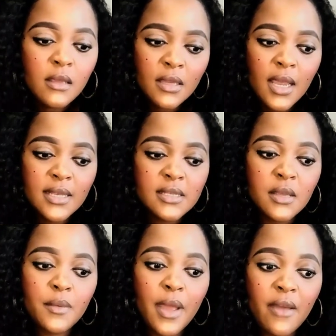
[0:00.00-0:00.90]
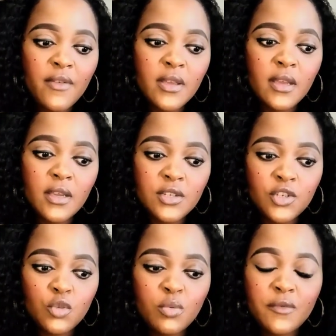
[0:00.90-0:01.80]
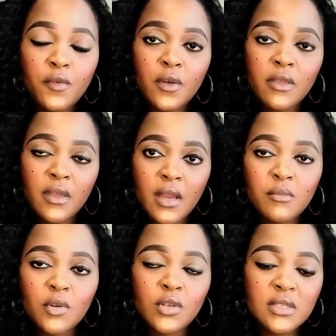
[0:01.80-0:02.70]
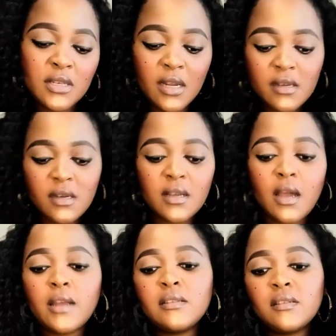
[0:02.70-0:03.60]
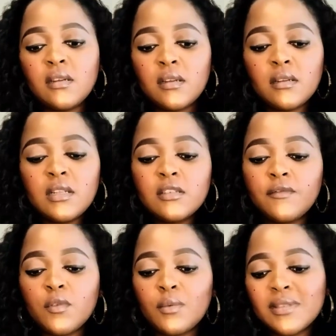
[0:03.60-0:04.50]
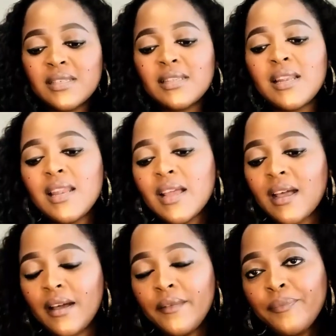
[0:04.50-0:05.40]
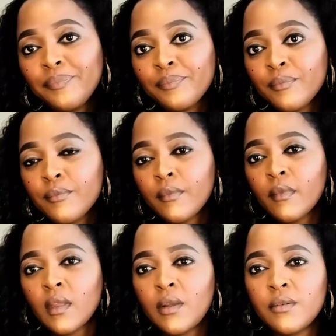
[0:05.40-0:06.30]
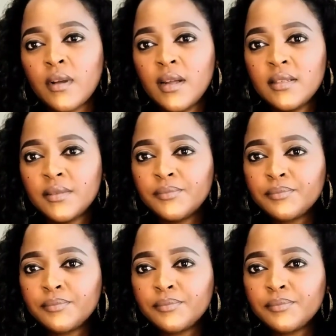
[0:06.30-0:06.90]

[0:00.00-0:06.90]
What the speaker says: Yes, they were having issues before then because Nadia Nakai did an interview with Slicker, right?